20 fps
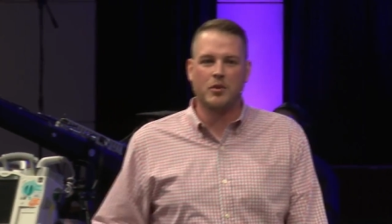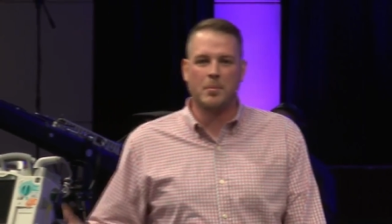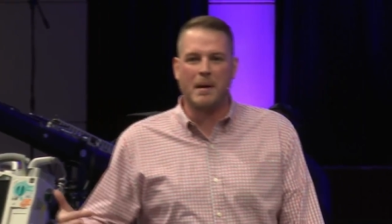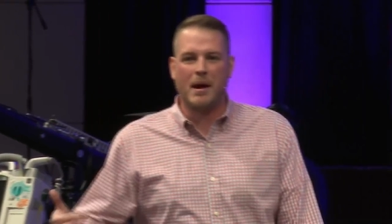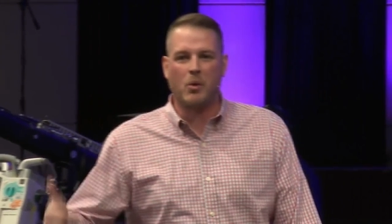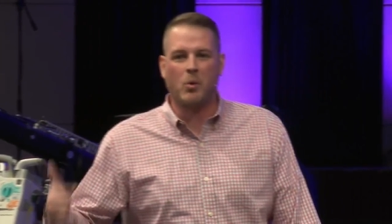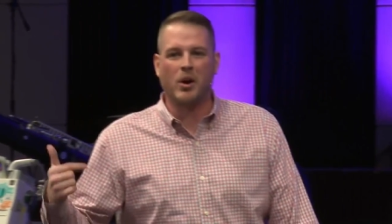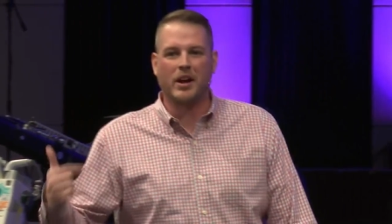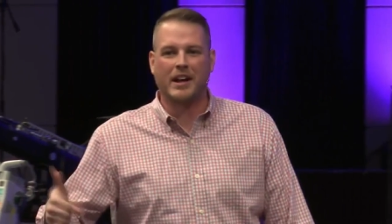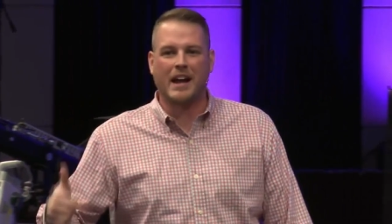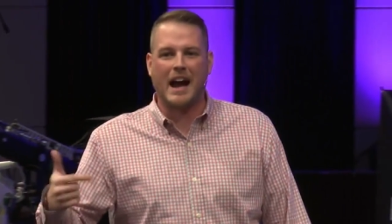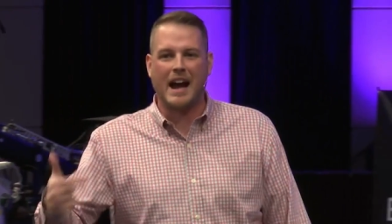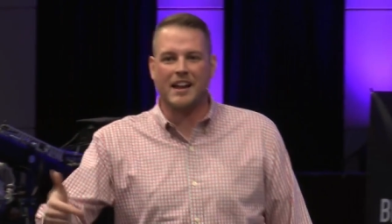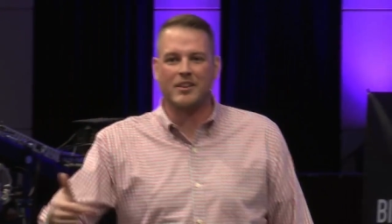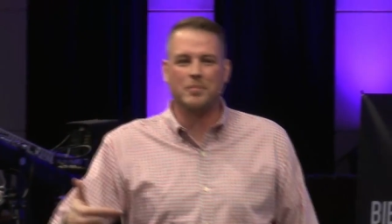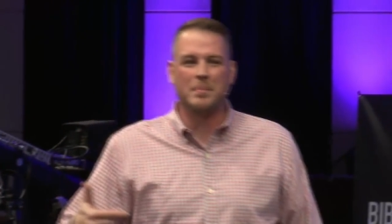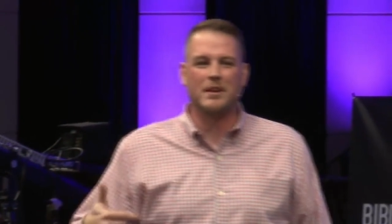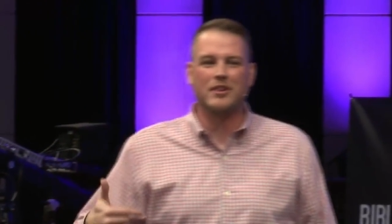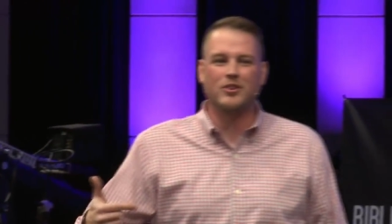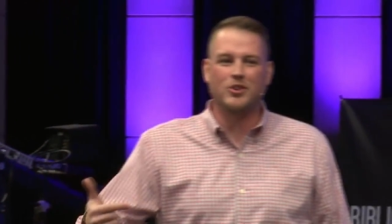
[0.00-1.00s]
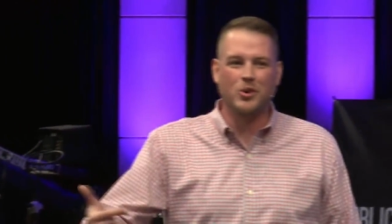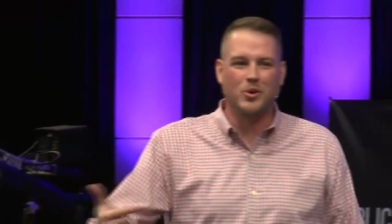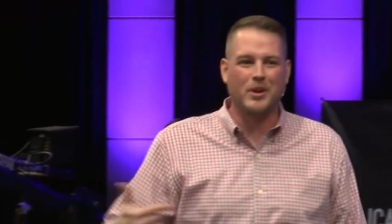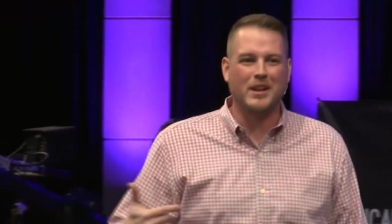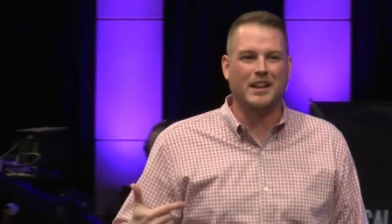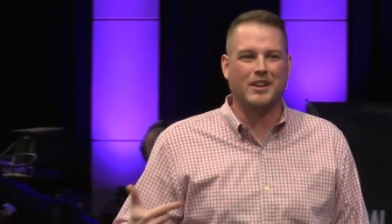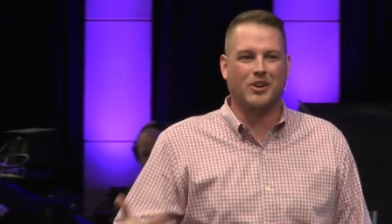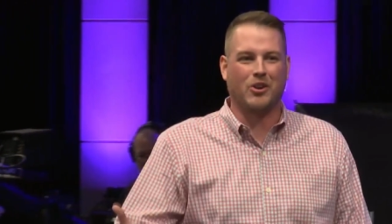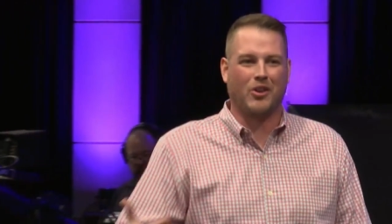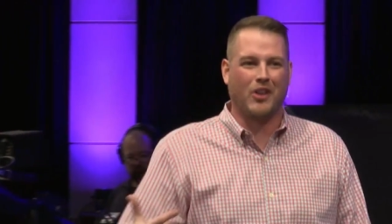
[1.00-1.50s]
It's about what God's been
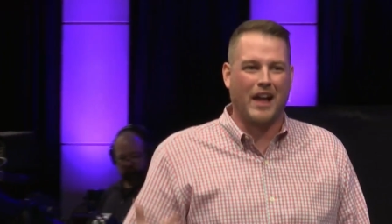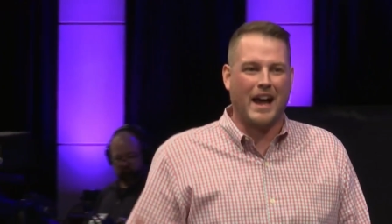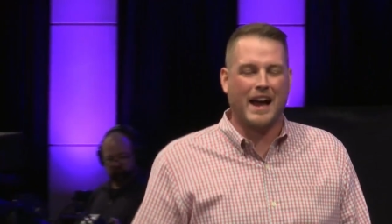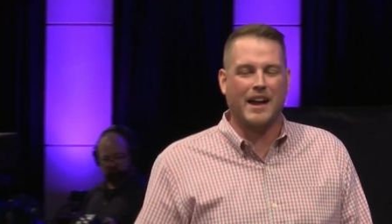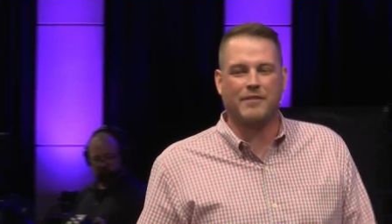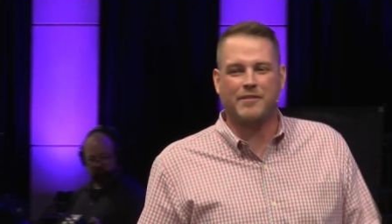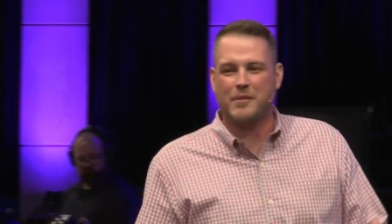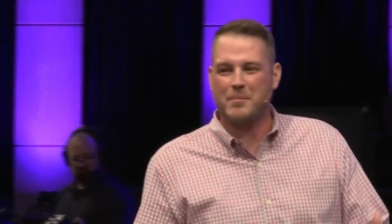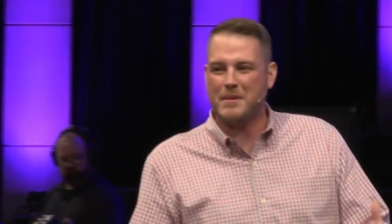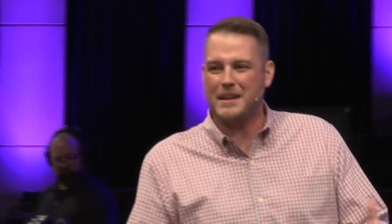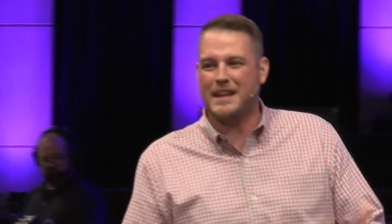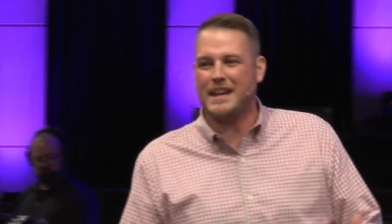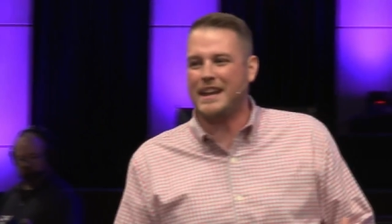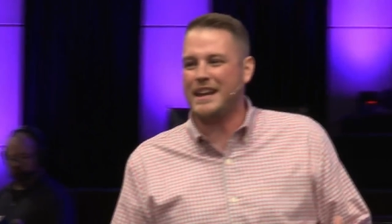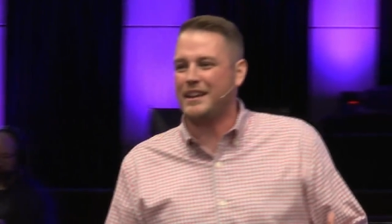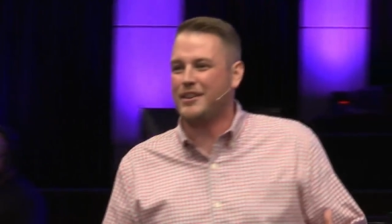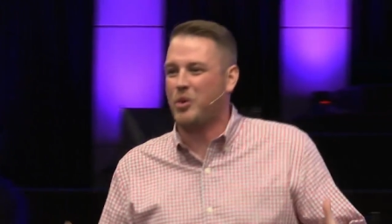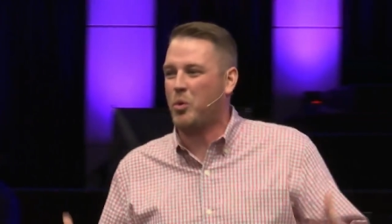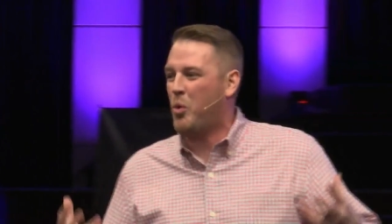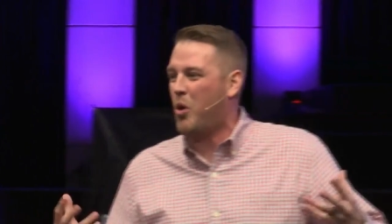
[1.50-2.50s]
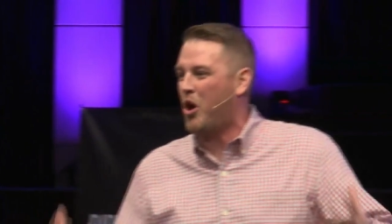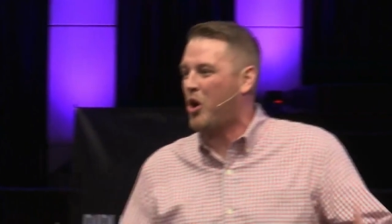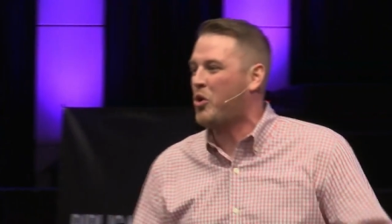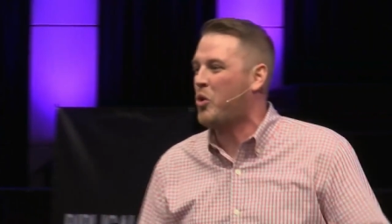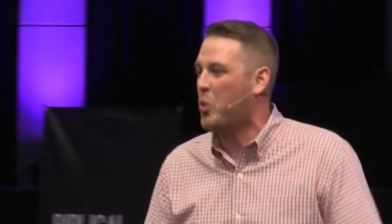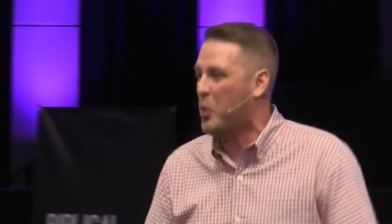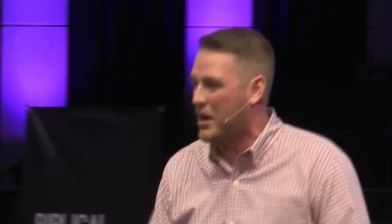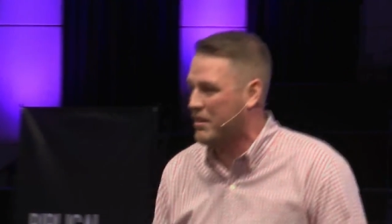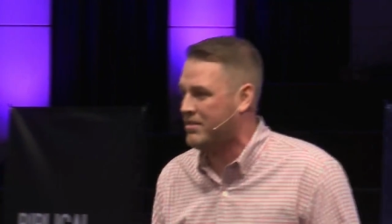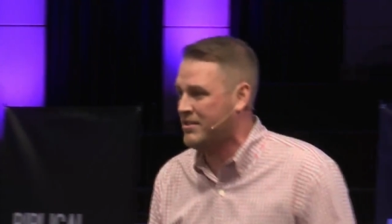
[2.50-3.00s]
doing in your life and me getting to
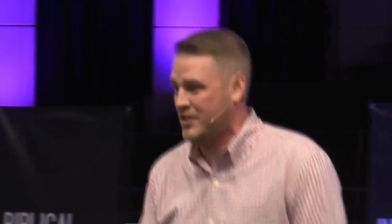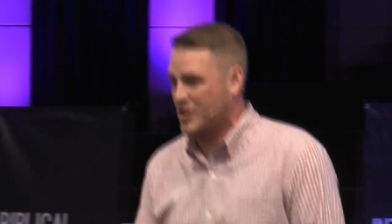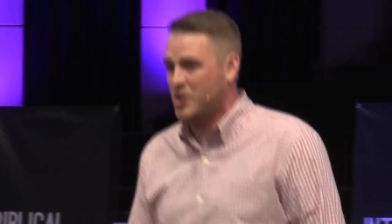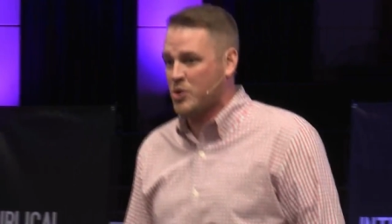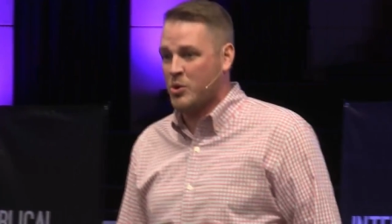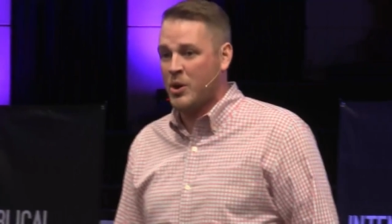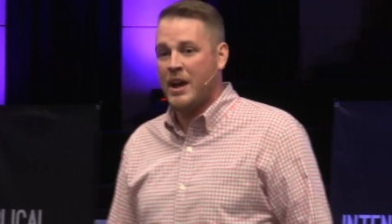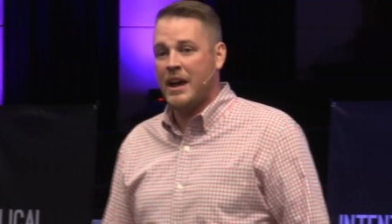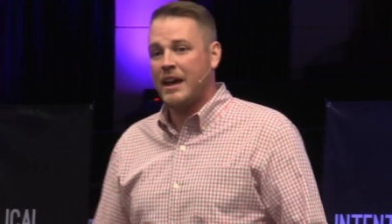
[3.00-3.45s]
walk with you.